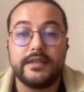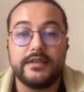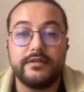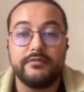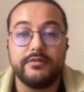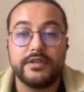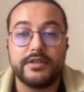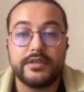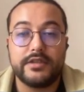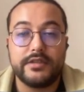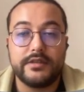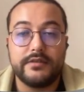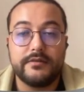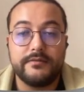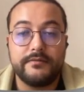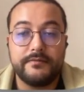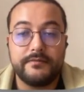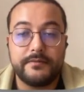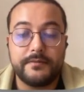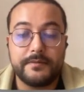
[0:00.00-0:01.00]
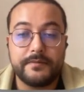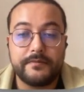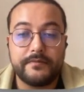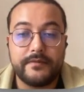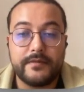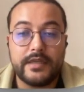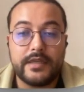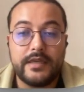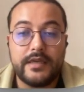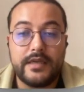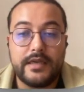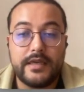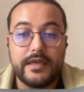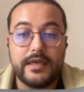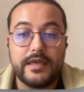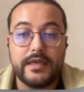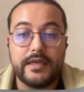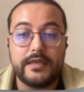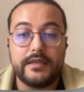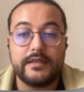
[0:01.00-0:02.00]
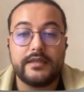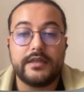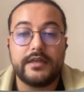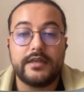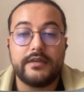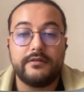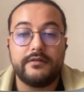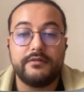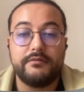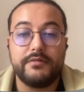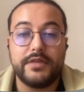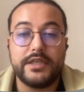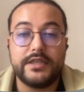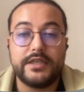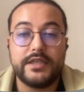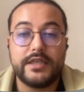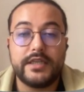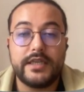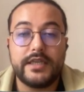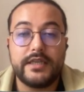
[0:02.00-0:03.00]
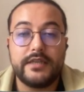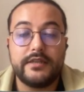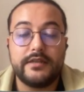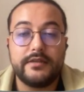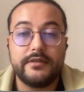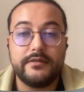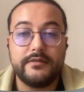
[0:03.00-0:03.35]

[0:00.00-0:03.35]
image, and I will match again,